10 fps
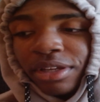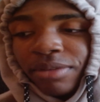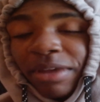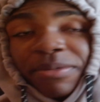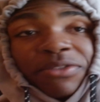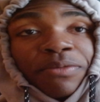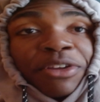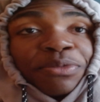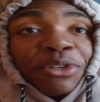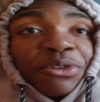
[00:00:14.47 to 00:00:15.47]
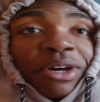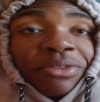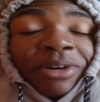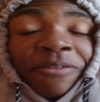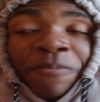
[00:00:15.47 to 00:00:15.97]
maybe even men's mental
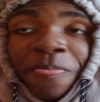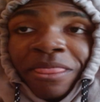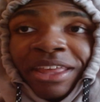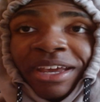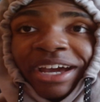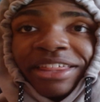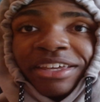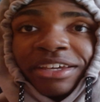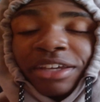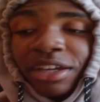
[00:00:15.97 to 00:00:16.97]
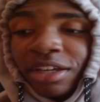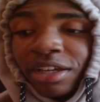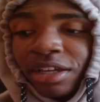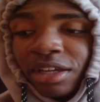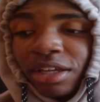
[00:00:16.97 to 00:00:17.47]
health, but I think
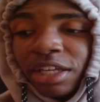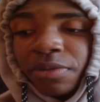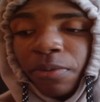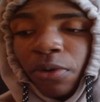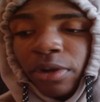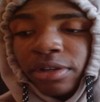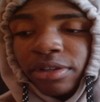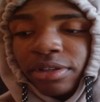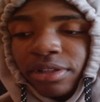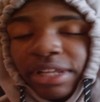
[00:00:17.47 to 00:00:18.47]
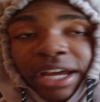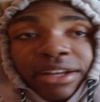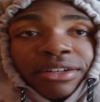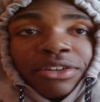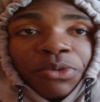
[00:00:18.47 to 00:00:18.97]
it's important
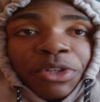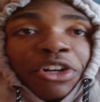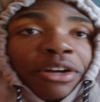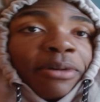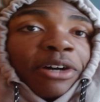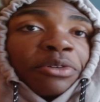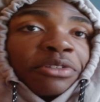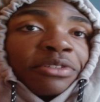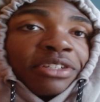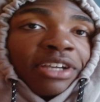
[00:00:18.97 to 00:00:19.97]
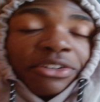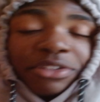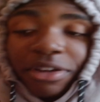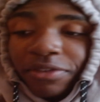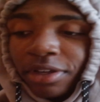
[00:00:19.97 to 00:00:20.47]
that we talk about this kind of
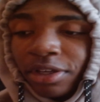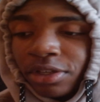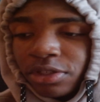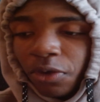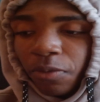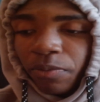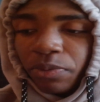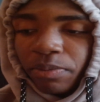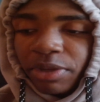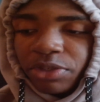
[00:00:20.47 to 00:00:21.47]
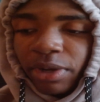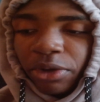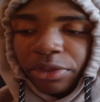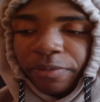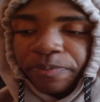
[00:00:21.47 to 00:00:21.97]
stuff. So, mental
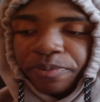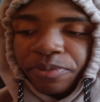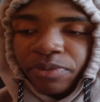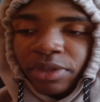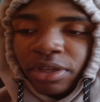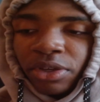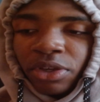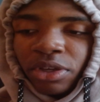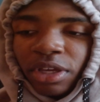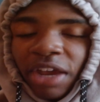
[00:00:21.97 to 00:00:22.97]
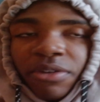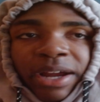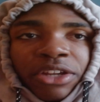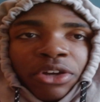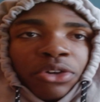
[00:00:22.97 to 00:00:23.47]
health.
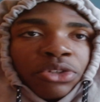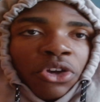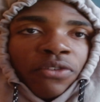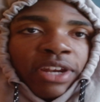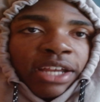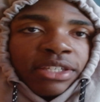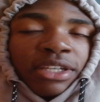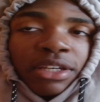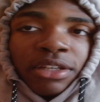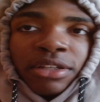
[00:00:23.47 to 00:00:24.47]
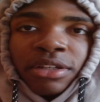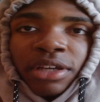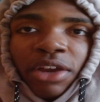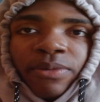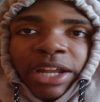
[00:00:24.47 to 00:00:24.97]
Everybody knows COVID-19.
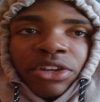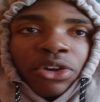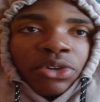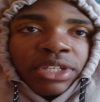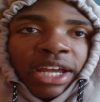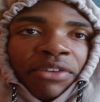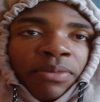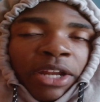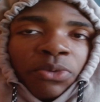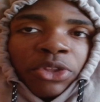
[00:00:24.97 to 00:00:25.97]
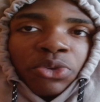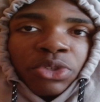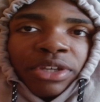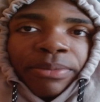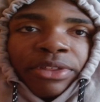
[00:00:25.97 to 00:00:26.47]
Everybody knows that everybody went through
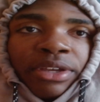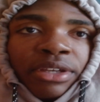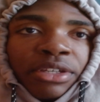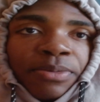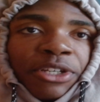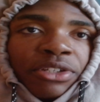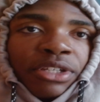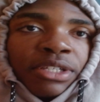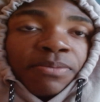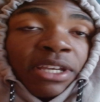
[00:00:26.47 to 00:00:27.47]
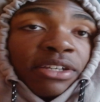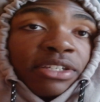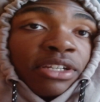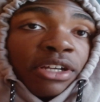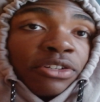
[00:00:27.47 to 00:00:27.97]
something, especially being a
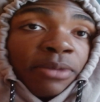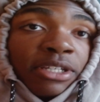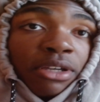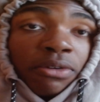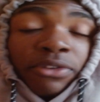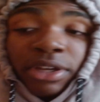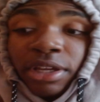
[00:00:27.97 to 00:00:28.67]
teenager myself.